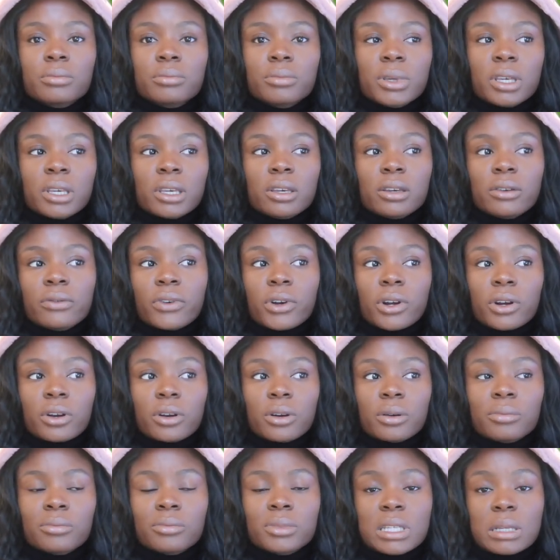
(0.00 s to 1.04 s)
PE
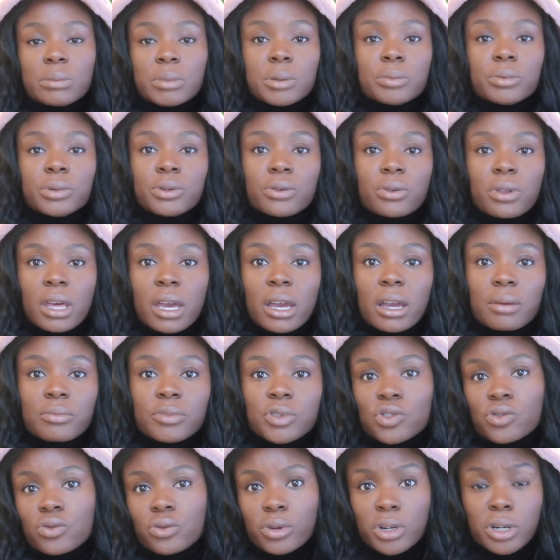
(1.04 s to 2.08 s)
firm. Some people do that, I'm
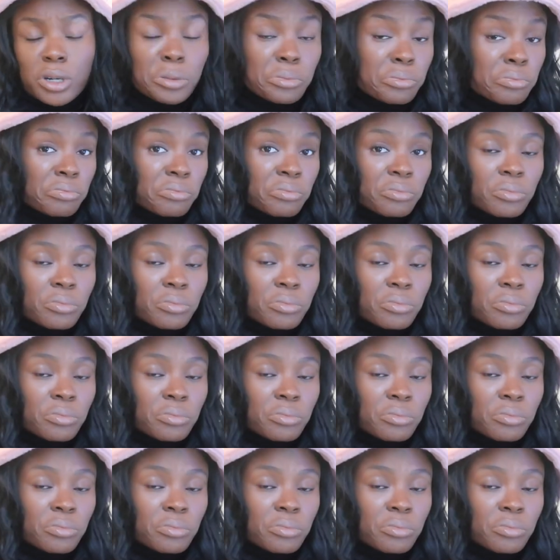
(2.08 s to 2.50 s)
sure,